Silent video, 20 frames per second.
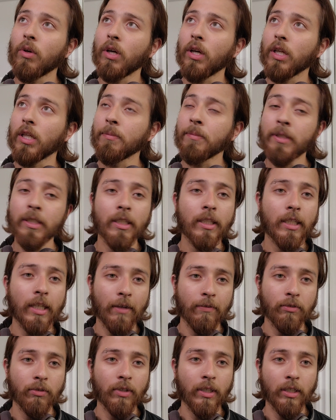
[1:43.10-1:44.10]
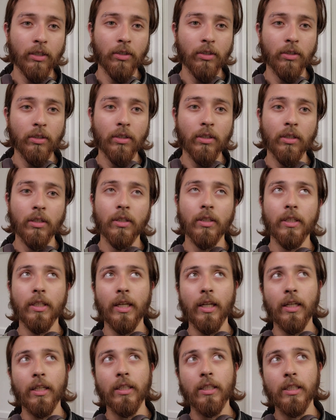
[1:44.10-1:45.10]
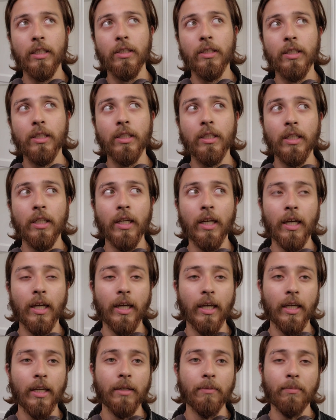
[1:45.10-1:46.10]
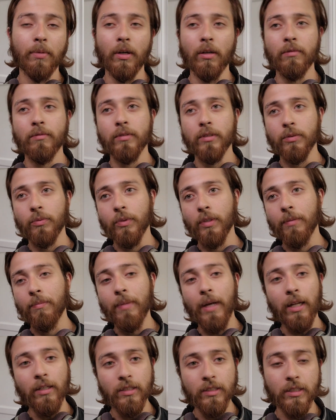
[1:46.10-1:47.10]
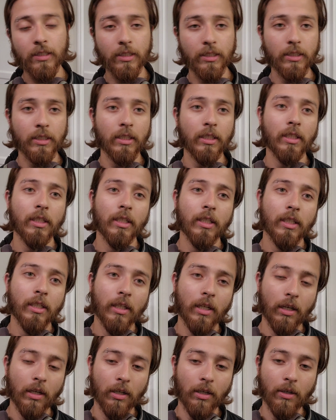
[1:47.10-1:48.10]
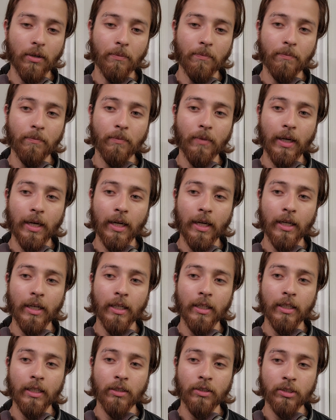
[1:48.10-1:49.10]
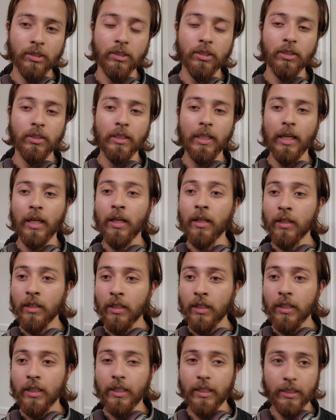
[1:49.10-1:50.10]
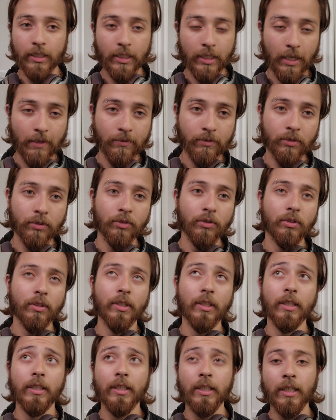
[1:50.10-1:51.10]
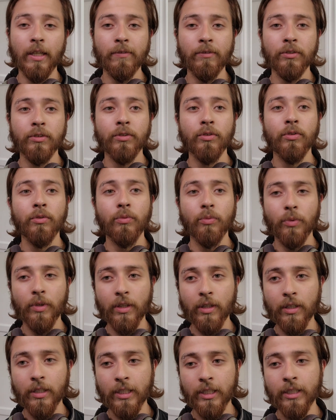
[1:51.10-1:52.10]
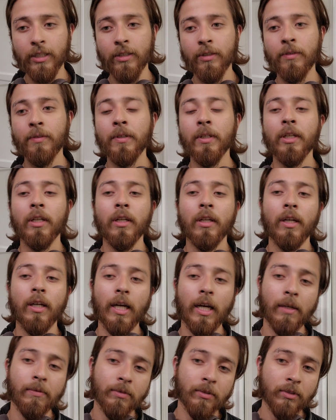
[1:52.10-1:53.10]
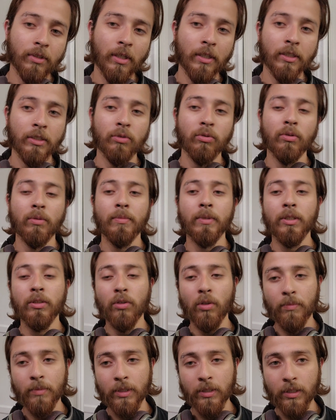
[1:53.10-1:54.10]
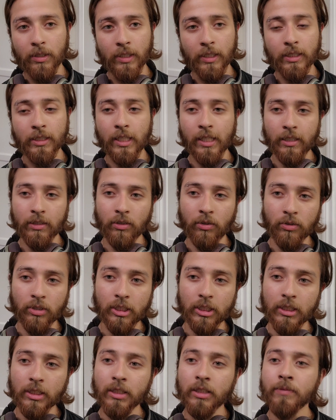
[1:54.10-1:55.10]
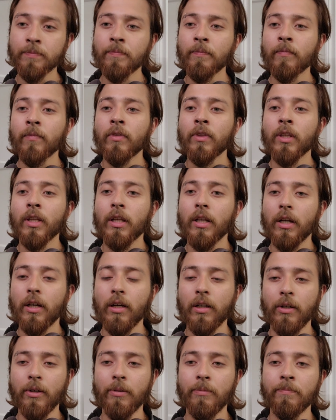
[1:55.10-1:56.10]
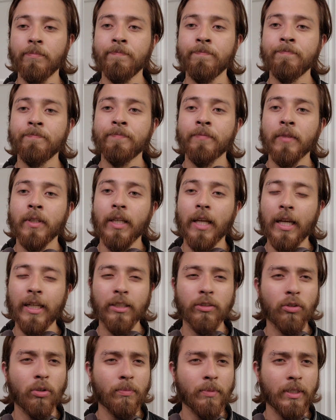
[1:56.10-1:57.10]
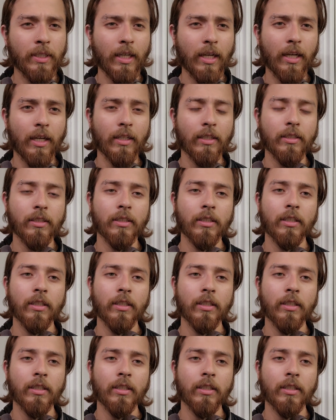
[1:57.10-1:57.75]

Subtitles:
immediately after I heard that he had problems with balance, I understood that it did have to do with the ear. After talking to him, he told me his diagnoses, and he told me that